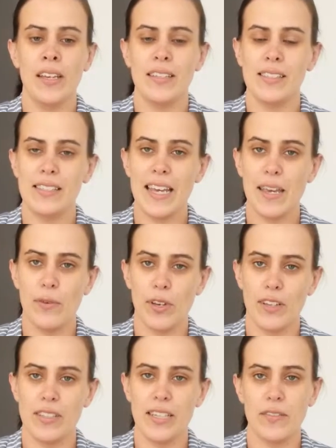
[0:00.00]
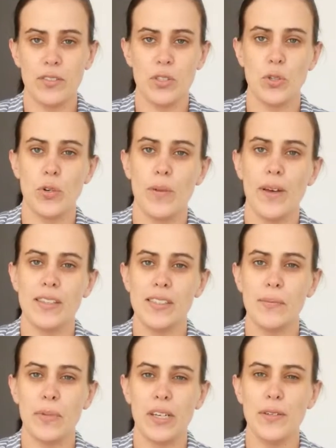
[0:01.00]
Today we're going to hear a story about
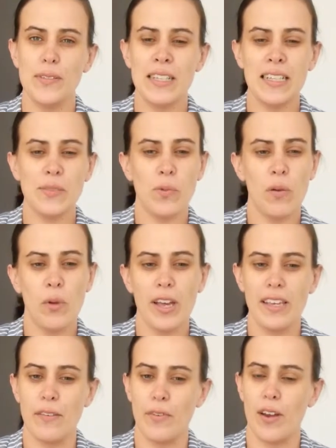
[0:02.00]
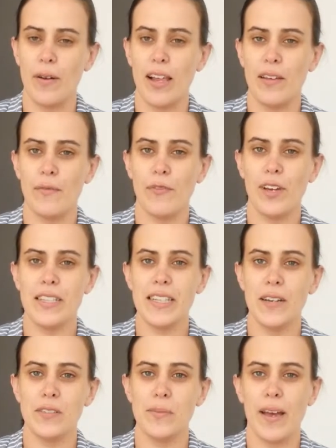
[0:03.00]
somebody whose legs weren't working very well and find
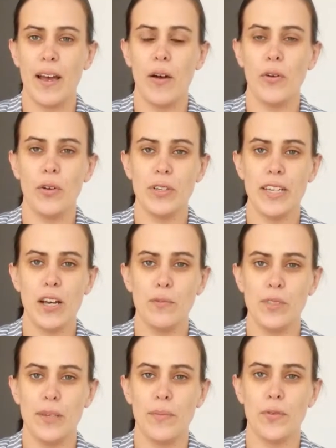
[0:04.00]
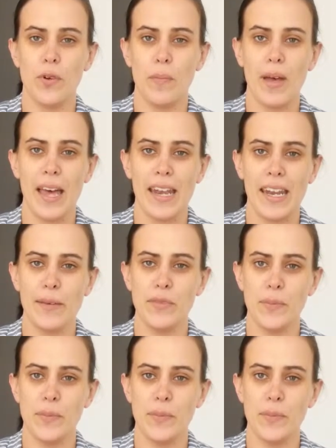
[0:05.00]
out about how God helped him through a man named